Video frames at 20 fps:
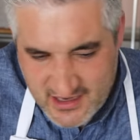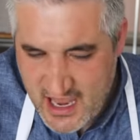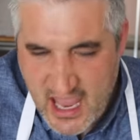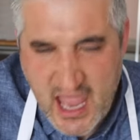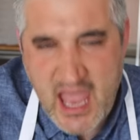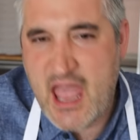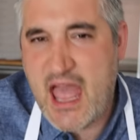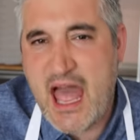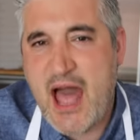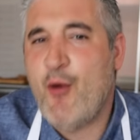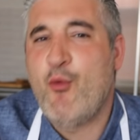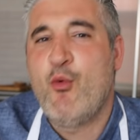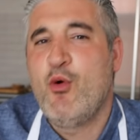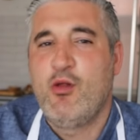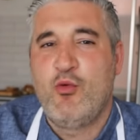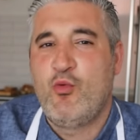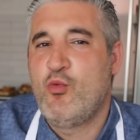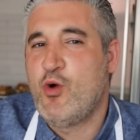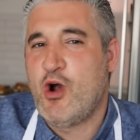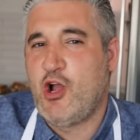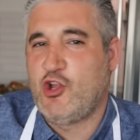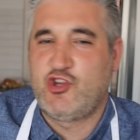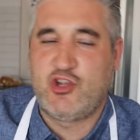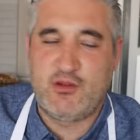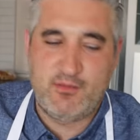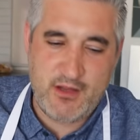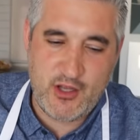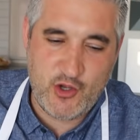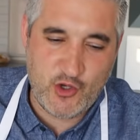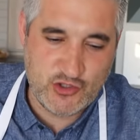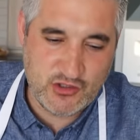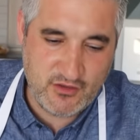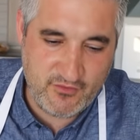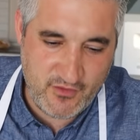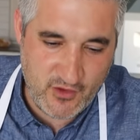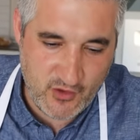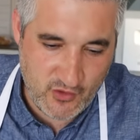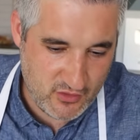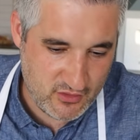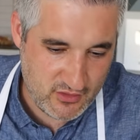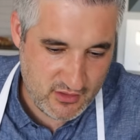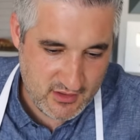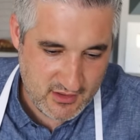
Yeah, I will watch it because of you.